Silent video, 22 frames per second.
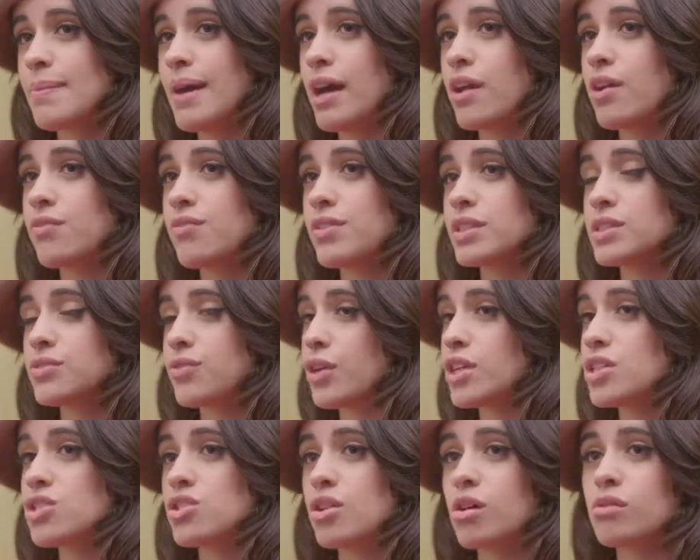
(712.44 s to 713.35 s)
and it doesn't
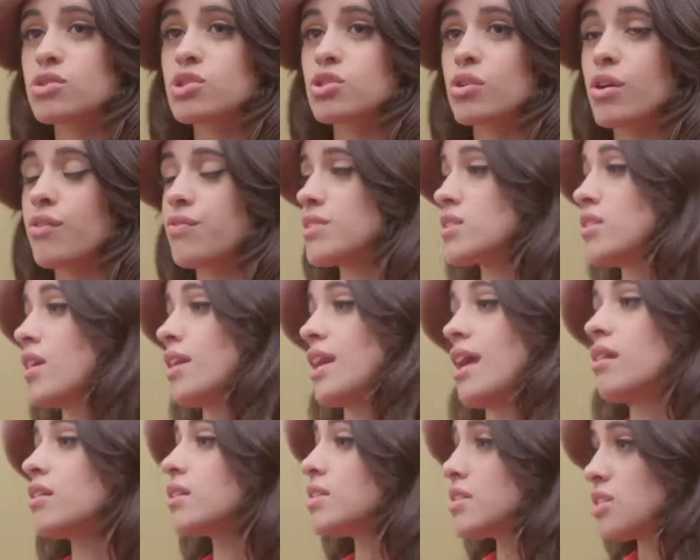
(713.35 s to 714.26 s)
matter if it's for his own show,
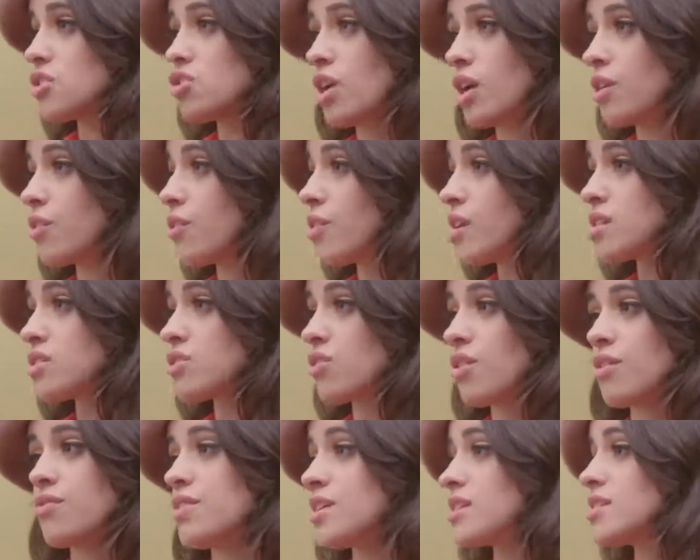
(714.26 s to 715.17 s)
if it's on Ellen
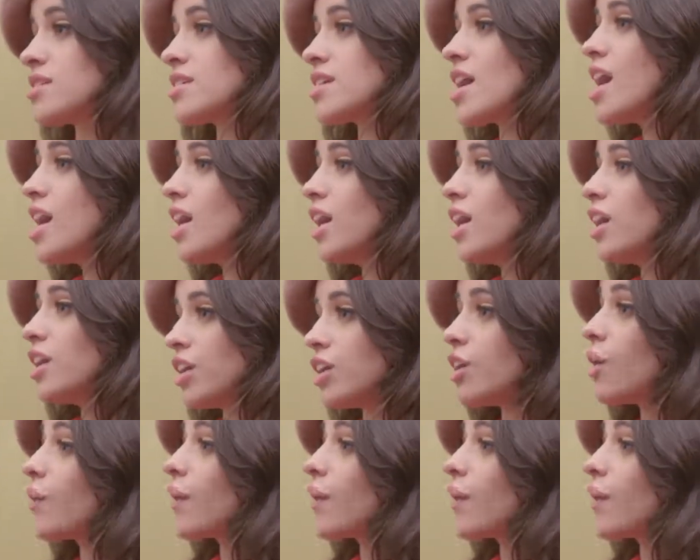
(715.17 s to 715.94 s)
DeGeneres or if it's,